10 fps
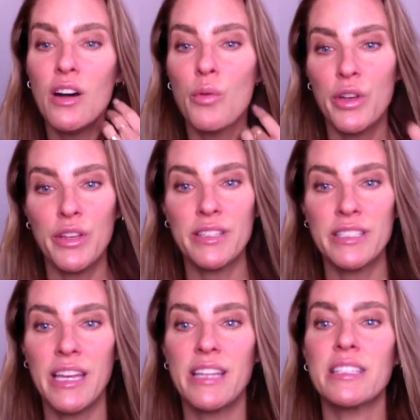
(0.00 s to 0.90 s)
what you can
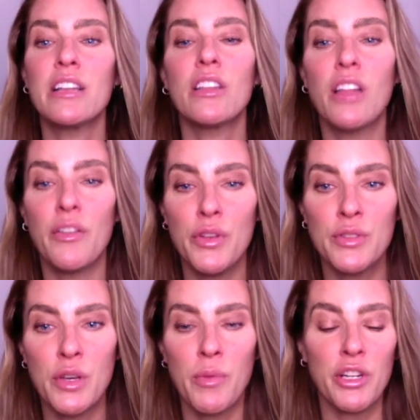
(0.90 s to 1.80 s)
say is love you
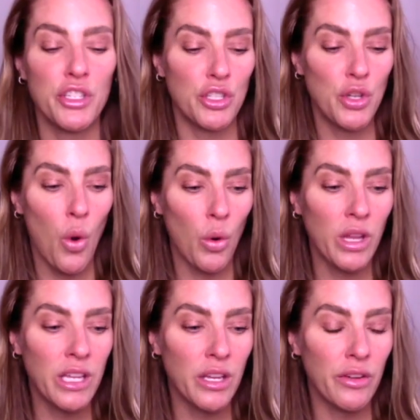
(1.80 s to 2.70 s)
so much
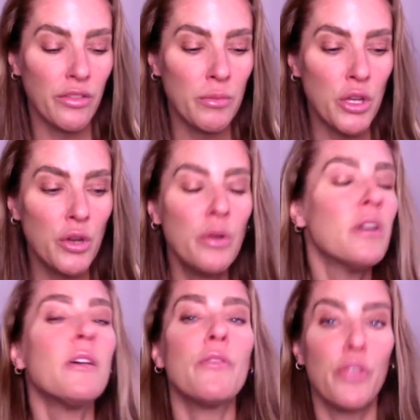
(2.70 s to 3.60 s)
totally hear from you
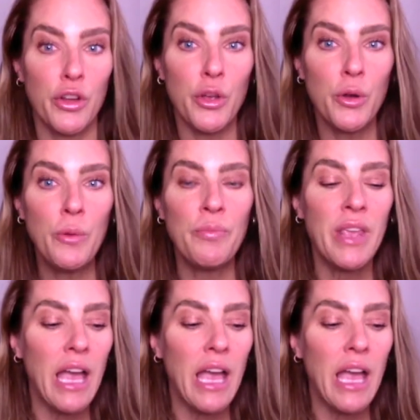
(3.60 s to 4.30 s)
for you